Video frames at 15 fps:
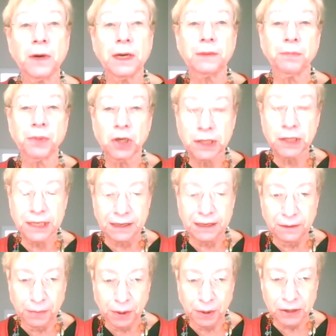one person,
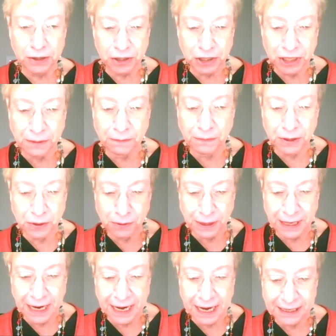a partnership
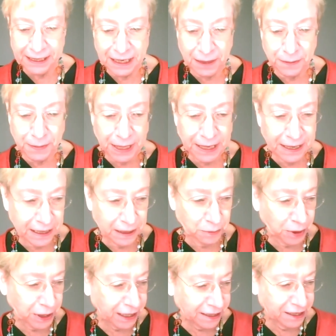between academia and
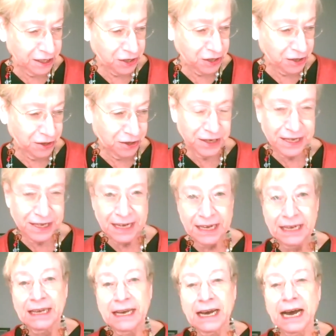practitioners.
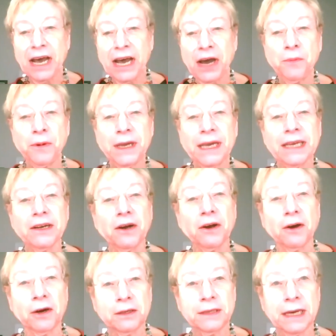I hope we can
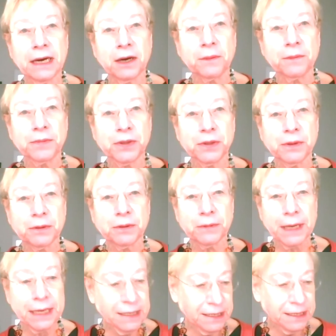all help to
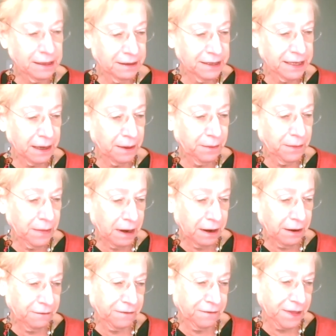erase some
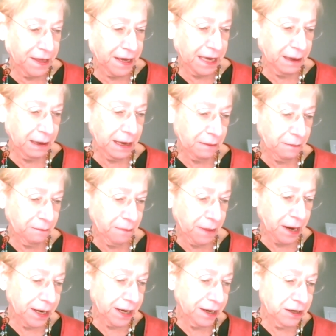of the
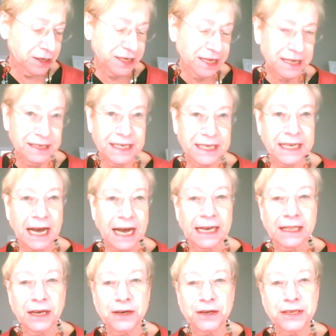barriers and
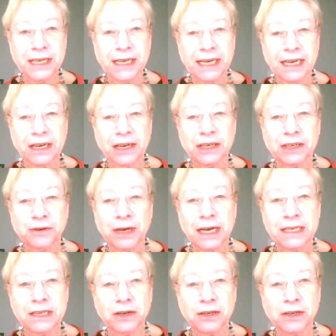silos that
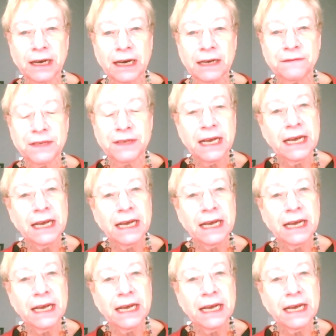characterize our lives.